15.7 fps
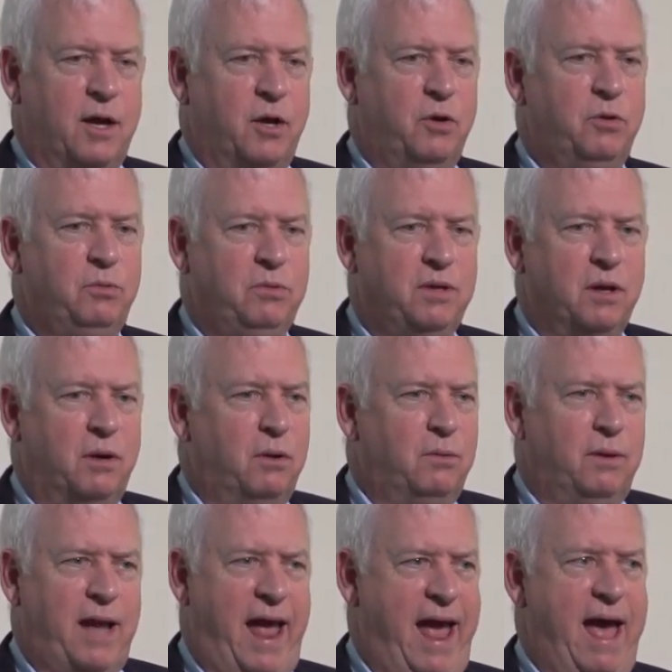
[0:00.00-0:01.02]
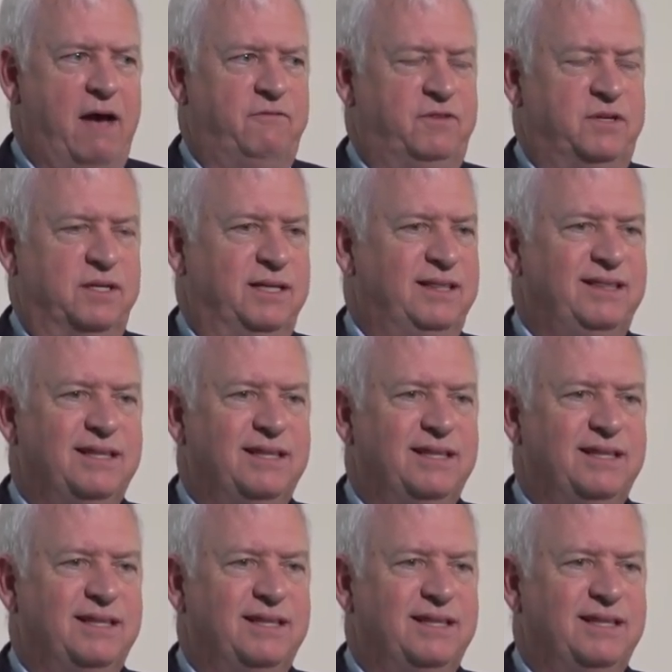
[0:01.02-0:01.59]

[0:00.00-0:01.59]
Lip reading: who don't have to